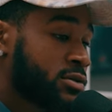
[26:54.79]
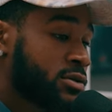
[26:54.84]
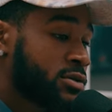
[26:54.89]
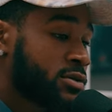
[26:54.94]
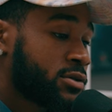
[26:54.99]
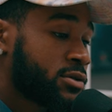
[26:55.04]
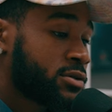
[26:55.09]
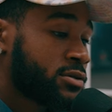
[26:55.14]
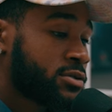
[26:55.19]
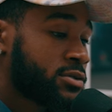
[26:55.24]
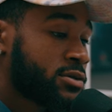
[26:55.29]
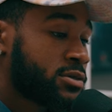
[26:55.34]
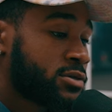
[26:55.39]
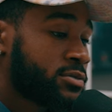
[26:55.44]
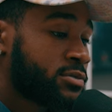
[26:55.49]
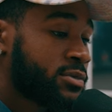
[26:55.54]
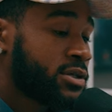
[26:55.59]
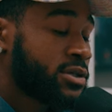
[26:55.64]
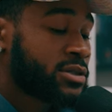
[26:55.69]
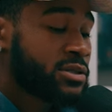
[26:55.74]
uh,
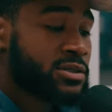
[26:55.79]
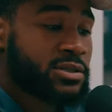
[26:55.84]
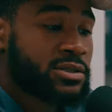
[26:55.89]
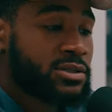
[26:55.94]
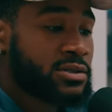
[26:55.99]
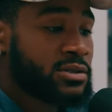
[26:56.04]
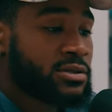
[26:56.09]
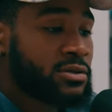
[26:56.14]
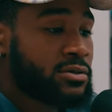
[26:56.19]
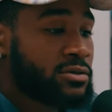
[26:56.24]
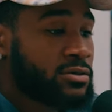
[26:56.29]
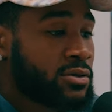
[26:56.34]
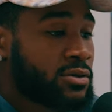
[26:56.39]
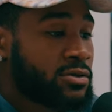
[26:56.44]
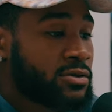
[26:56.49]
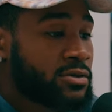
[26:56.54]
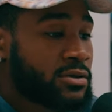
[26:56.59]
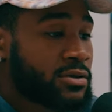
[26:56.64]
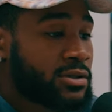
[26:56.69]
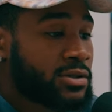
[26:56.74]
just be consistent, you
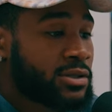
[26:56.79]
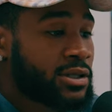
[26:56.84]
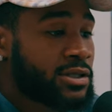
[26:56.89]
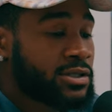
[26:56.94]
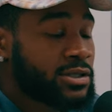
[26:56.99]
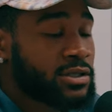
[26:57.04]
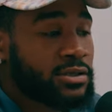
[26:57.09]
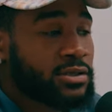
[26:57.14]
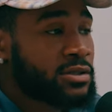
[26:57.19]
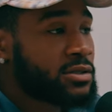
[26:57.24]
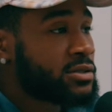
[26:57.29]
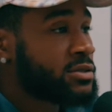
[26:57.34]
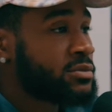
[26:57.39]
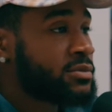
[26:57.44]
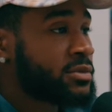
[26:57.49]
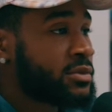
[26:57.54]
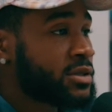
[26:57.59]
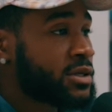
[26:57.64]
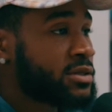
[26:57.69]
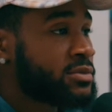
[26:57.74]
know. I think that's
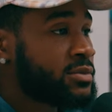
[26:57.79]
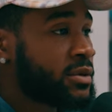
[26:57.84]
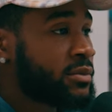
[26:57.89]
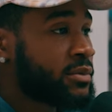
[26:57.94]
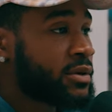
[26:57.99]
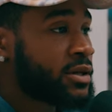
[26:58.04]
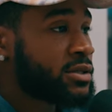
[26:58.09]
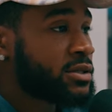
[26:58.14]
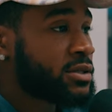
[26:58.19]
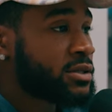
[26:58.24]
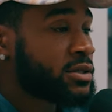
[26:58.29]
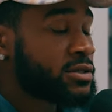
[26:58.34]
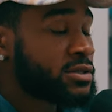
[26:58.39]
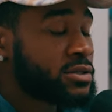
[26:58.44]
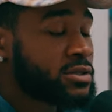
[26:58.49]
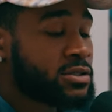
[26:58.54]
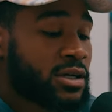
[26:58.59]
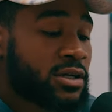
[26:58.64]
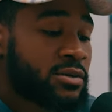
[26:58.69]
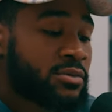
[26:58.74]
a, that's my main thing.
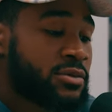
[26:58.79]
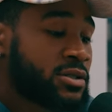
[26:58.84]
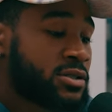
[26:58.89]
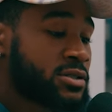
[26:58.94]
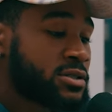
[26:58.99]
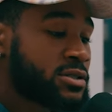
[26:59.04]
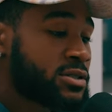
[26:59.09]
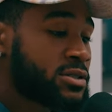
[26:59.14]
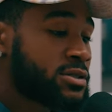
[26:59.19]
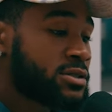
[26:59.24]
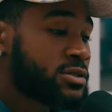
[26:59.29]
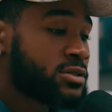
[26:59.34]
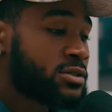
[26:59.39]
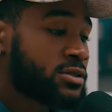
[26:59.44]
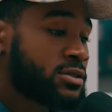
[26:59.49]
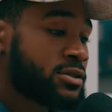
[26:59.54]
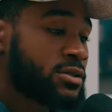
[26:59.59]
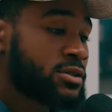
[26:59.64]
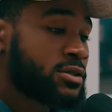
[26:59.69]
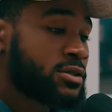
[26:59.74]
Just try to be consistent